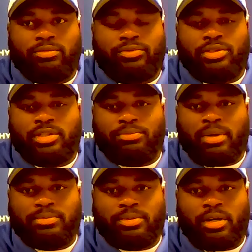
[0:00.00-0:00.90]
first team
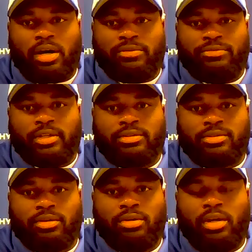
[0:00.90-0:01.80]
reps with the offense.
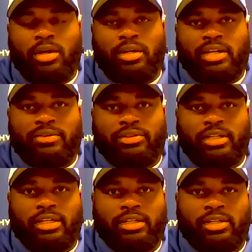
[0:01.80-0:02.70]
So
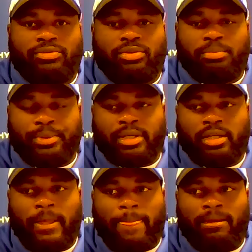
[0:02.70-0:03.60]
definitely different, but